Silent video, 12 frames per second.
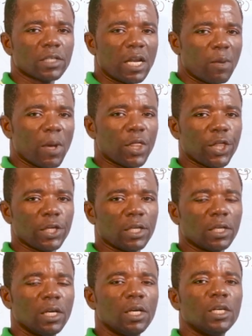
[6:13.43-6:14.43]
And number
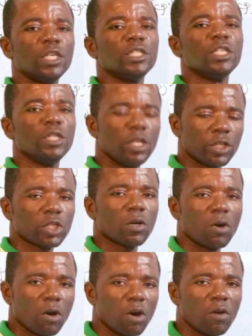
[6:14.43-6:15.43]
three is the nature
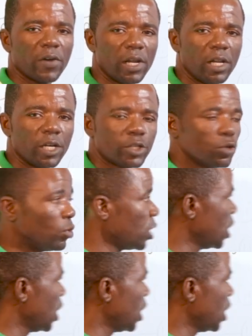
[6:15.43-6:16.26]
of electrode.